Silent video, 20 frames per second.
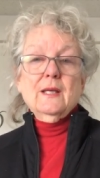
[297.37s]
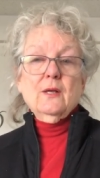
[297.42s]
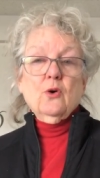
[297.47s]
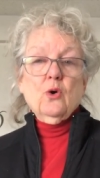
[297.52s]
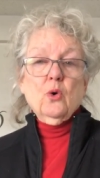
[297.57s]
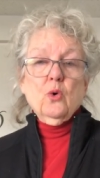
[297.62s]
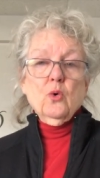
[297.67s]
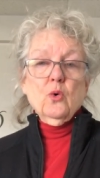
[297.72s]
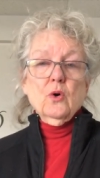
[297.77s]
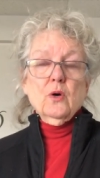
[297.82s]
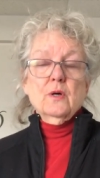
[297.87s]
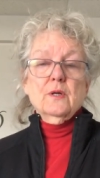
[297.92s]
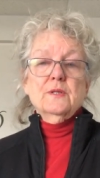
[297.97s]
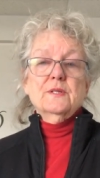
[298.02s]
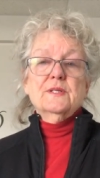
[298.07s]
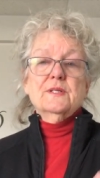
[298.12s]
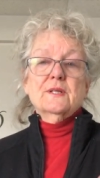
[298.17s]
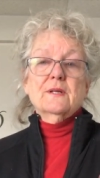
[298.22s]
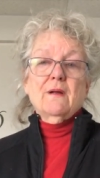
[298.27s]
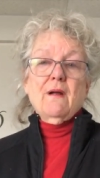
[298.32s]

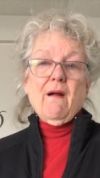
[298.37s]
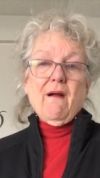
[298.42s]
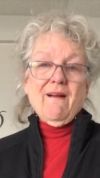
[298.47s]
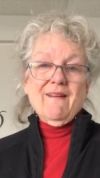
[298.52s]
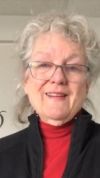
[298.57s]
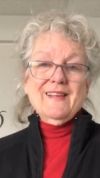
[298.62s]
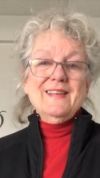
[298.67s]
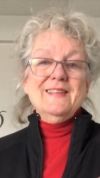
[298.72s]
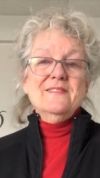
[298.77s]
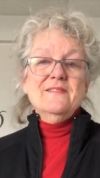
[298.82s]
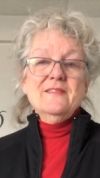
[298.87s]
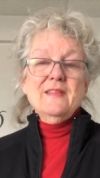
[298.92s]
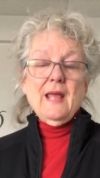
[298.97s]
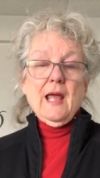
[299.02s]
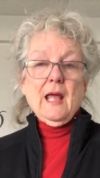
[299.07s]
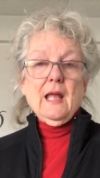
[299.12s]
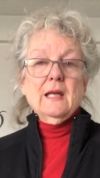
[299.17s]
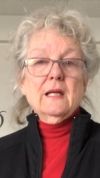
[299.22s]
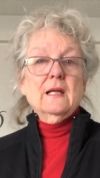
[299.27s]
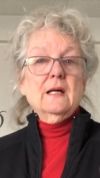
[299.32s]
chords are in
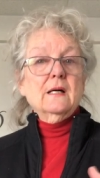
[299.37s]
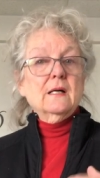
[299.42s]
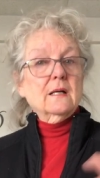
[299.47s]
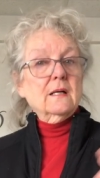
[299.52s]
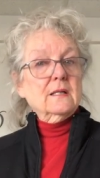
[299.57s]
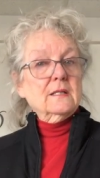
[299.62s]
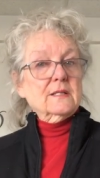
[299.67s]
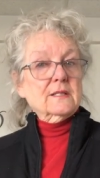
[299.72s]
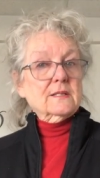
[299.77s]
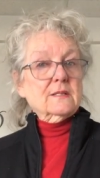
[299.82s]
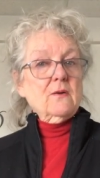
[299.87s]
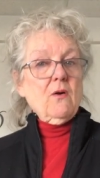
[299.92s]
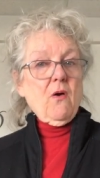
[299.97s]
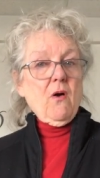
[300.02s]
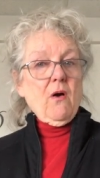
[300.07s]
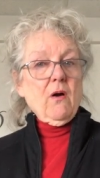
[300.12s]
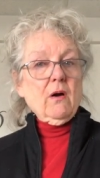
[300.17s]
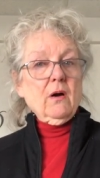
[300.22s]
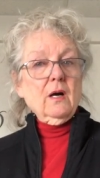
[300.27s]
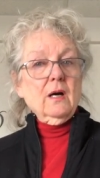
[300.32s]
that
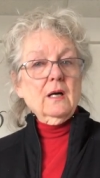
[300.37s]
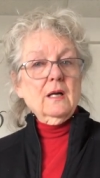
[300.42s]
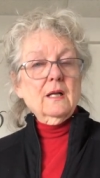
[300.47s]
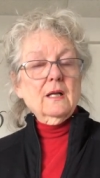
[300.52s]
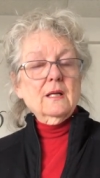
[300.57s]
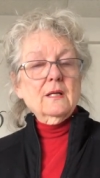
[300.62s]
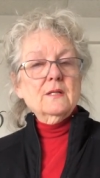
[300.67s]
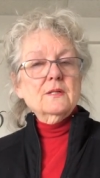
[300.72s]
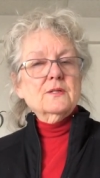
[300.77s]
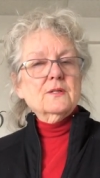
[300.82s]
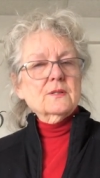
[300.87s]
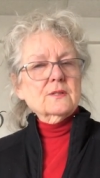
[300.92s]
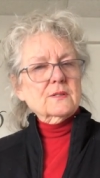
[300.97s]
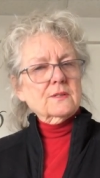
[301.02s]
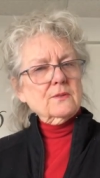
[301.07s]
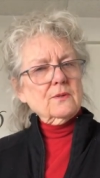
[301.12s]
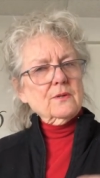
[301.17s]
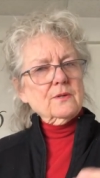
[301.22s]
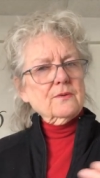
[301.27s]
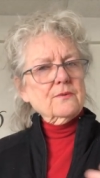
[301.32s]
song to
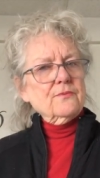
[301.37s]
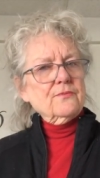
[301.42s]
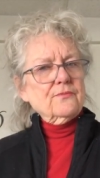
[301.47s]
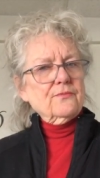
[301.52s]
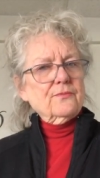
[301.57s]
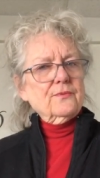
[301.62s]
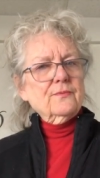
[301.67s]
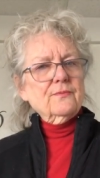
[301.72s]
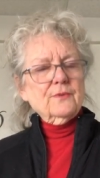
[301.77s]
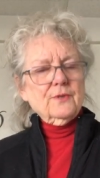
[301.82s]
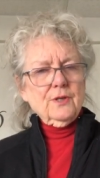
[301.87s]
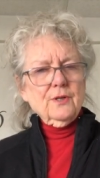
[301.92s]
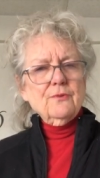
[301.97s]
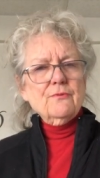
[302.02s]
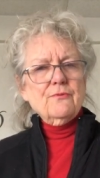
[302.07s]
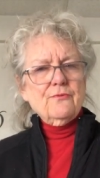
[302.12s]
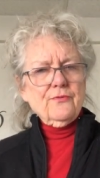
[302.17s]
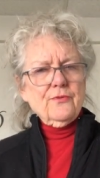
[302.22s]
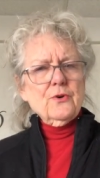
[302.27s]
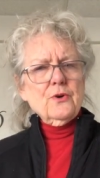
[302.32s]
sort of
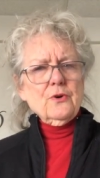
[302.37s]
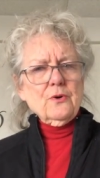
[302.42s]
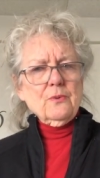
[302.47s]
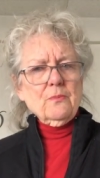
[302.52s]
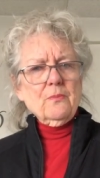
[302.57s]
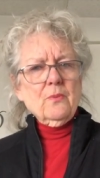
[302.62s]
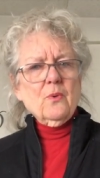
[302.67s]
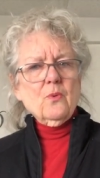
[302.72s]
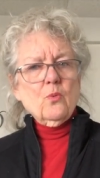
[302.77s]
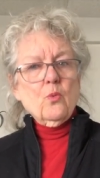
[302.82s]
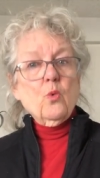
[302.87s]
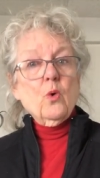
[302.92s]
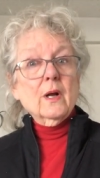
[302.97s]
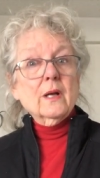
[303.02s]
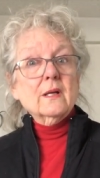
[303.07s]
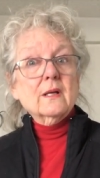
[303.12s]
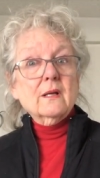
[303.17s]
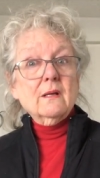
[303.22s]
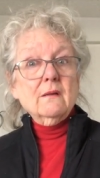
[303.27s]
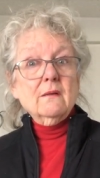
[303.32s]
confirm
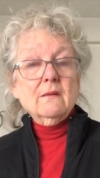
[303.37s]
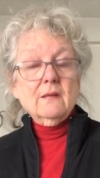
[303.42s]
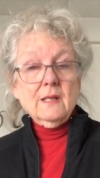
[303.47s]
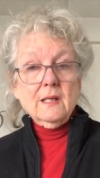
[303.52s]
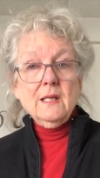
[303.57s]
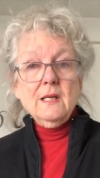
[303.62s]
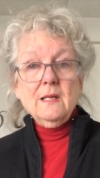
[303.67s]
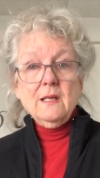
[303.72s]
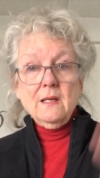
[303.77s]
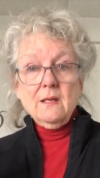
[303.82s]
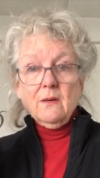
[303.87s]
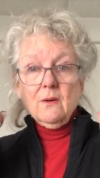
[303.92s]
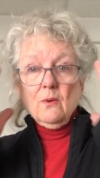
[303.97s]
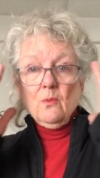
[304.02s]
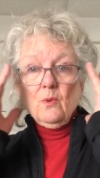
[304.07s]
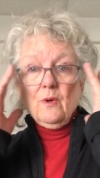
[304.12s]
what key or